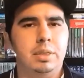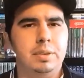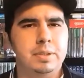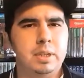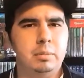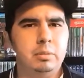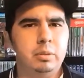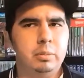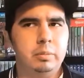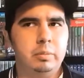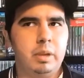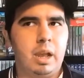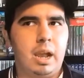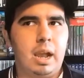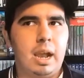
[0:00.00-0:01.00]
some of
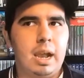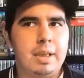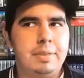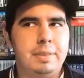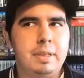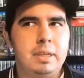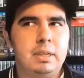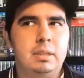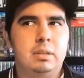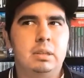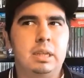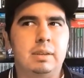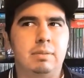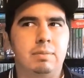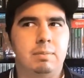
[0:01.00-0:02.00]
them, I think,
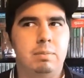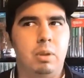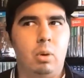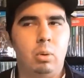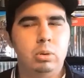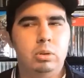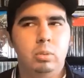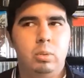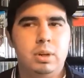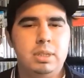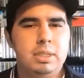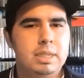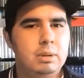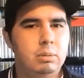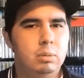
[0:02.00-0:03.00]
like the older
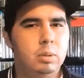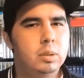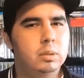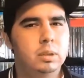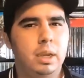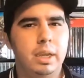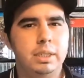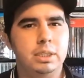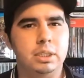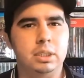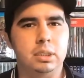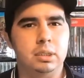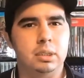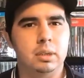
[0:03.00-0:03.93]
ones, they were real edgy.